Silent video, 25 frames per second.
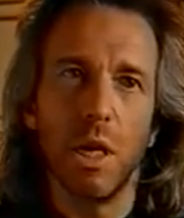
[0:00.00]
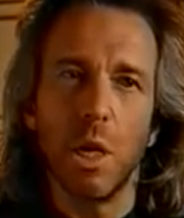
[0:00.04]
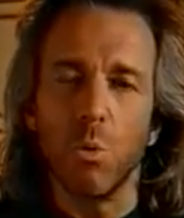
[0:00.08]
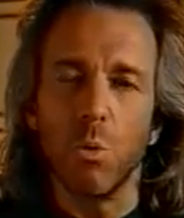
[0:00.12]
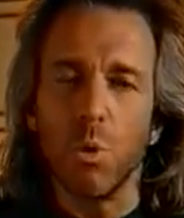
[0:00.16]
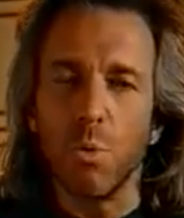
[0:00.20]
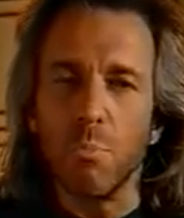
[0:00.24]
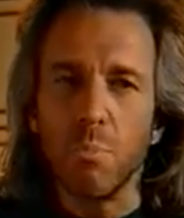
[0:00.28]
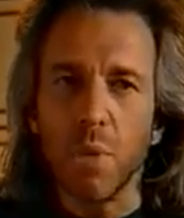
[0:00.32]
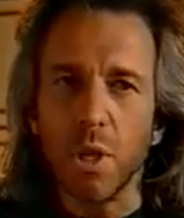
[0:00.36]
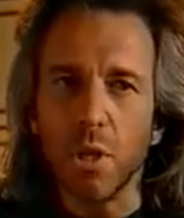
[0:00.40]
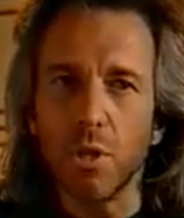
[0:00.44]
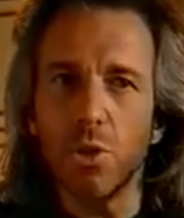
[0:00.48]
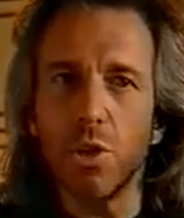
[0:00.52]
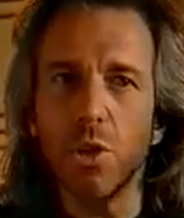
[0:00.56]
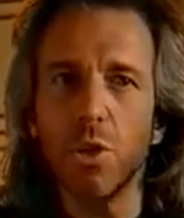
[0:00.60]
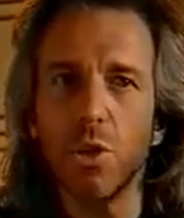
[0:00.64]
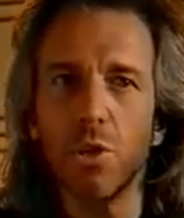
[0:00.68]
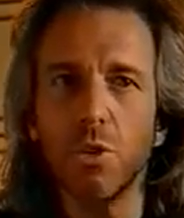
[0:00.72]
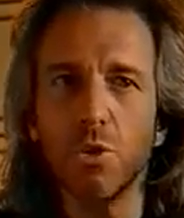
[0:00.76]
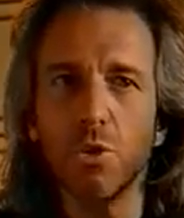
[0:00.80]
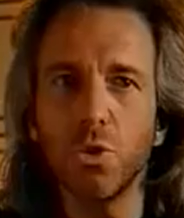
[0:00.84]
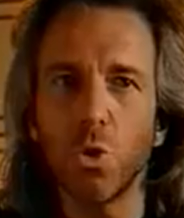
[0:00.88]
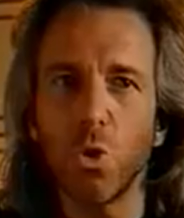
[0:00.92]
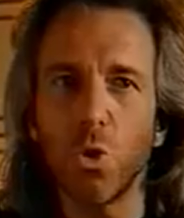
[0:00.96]
And what
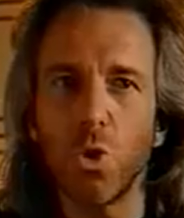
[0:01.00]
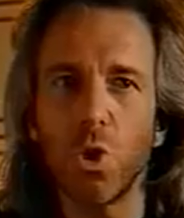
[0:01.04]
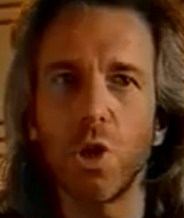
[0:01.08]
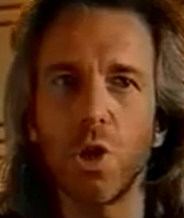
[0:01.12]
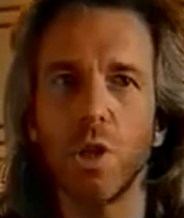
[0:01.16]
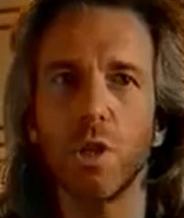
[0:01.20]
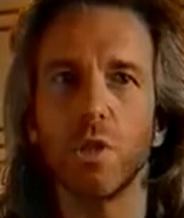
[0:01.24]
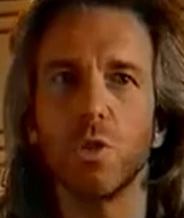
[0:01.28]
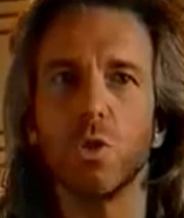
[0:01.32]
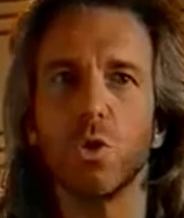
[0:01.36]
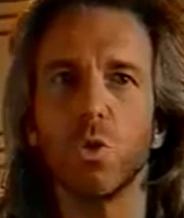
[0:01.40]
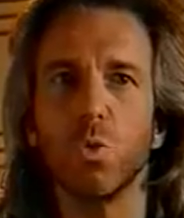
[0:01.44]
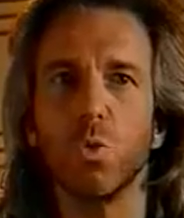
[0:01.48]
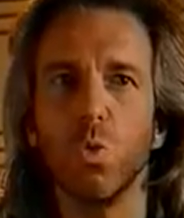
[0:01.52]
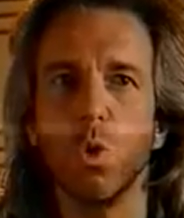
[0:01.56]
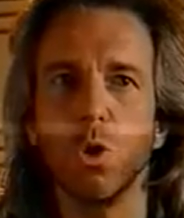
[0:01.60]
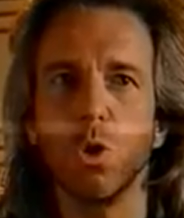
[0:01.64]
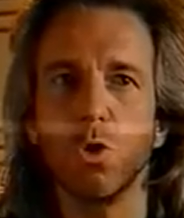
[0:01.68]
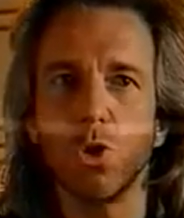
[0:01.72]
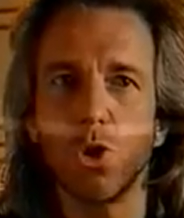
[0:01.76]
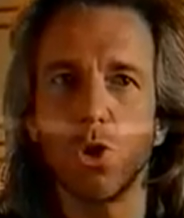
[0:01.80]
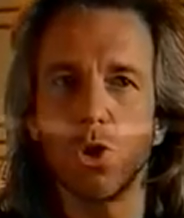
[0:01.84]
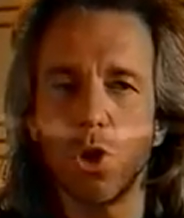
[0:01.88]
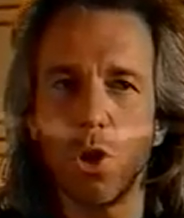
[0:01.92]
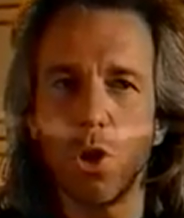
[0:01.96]
military historians
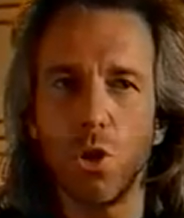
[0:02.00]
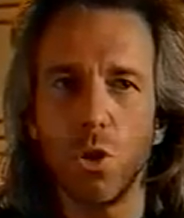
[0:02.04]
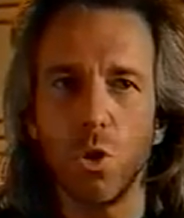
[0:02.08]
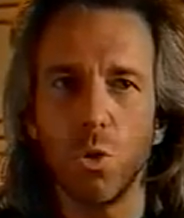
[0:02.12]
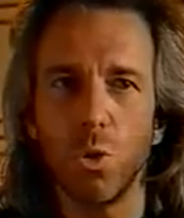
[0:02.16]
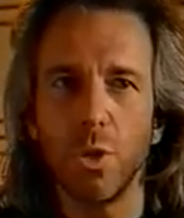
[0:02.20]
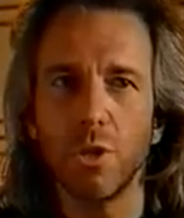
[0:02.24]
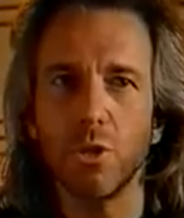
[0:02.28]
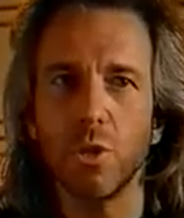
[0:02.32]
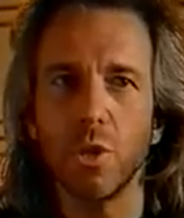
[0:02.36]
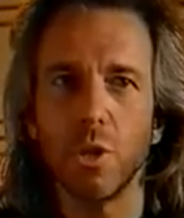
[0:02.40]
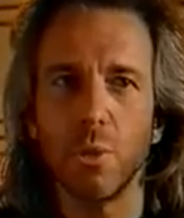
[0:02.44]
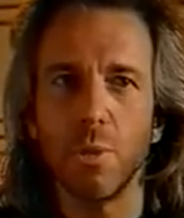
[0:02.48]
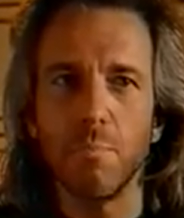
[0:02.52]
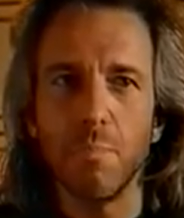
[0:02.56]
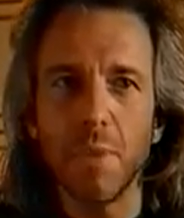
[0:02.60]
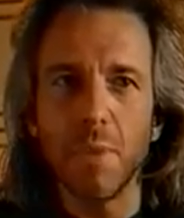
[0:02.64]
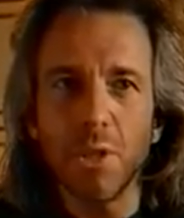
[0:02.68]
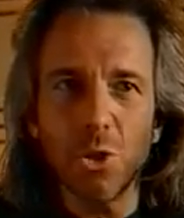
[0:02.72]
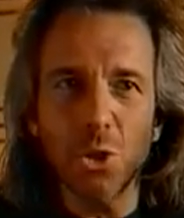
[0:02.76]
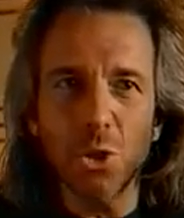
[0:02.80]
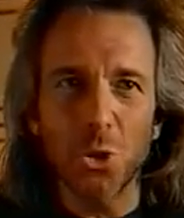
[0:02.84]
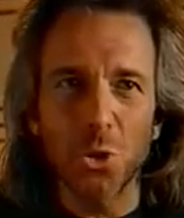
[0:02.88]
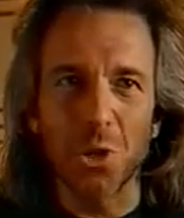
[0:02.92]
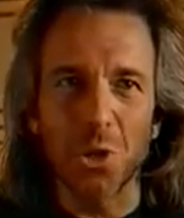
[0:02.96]
will show is that a
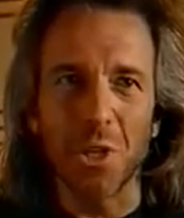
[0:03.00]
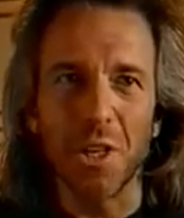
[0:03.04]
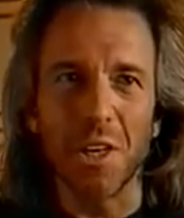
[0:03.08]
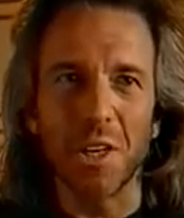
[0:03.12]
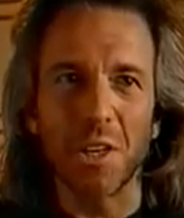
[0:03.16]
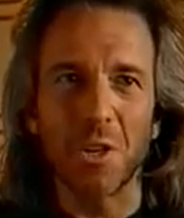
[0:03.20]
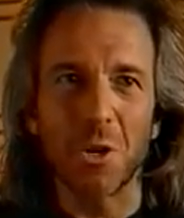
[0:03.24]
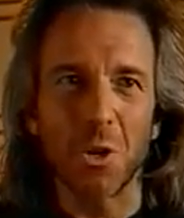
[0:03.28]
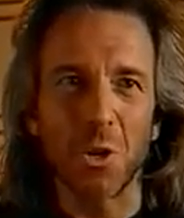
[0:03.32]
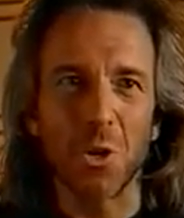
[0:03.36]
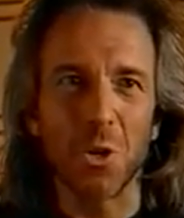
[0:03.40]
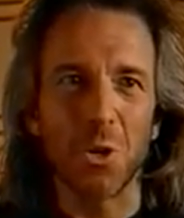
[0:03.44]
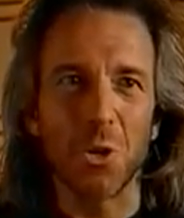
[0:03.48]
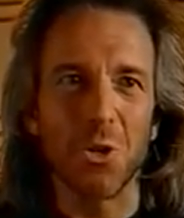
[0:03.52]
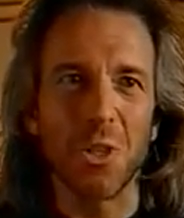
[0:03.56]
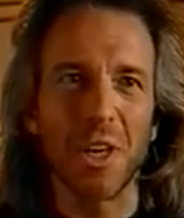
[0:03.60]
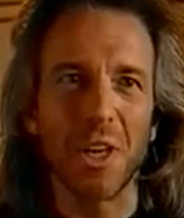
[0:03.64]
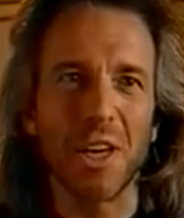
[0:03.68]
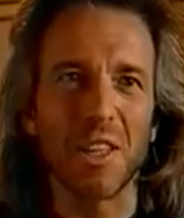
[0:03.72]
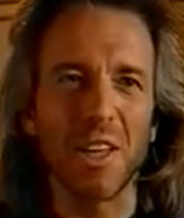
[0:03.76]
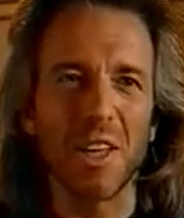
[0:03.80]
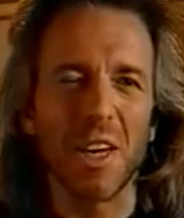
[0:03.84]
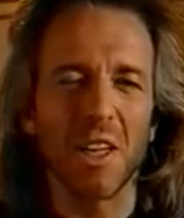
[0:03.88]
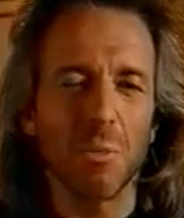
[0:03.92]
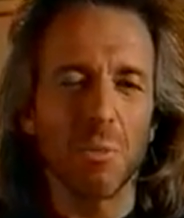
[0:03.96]
mystery occurred
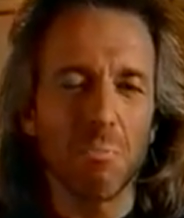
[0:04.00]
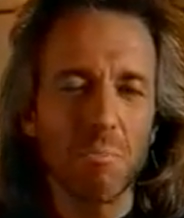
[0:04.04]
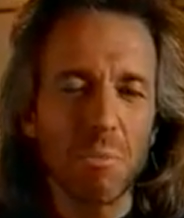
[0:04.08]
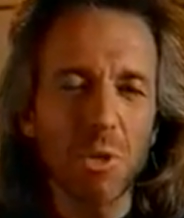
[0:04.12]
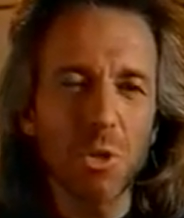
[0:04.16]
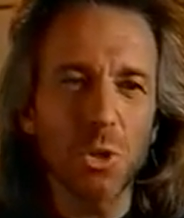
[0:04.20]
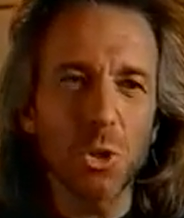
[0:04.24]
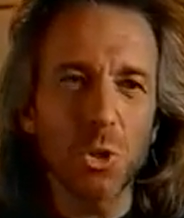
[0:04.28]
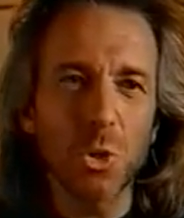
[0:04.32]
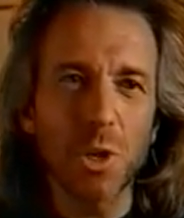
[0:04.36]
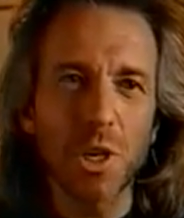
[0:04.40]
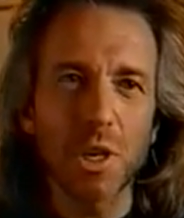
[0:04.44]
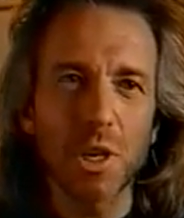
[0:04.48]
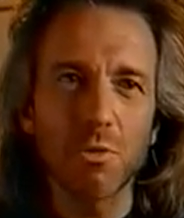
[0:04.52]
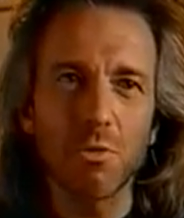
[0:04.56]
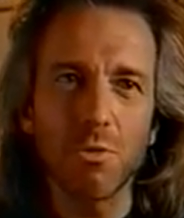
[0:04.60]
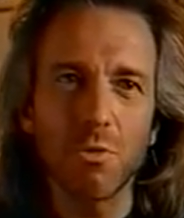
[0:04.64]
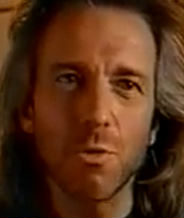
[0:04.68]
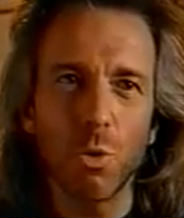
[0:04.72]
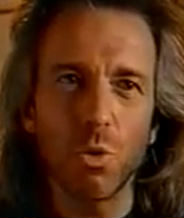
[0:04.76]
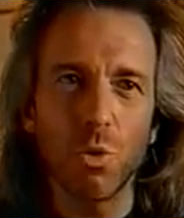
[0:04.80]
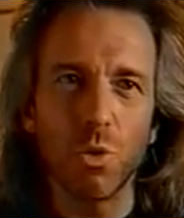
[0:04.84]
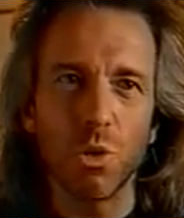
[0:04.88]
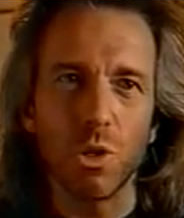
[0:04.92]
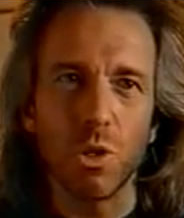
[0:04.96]
that night, a mystery
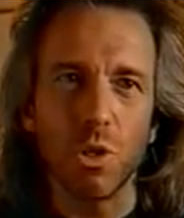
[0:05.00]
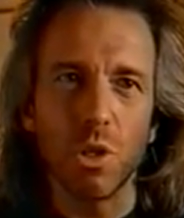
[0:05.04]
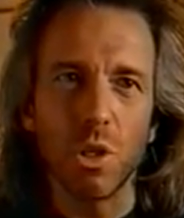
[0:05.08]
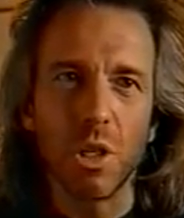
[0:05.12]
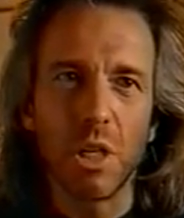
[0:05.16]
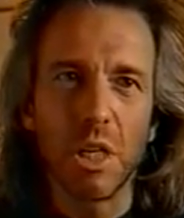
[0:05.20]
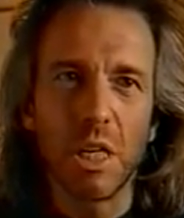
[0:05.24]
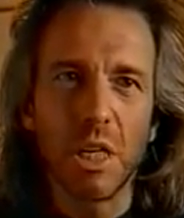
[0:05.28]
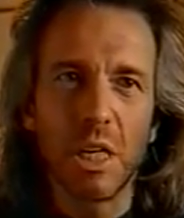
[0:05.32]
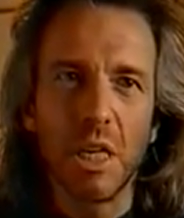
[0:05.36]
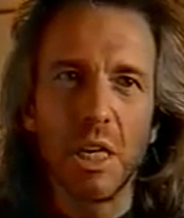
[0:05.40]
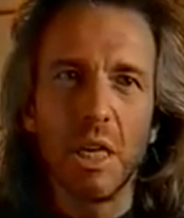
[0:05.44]
unfolded,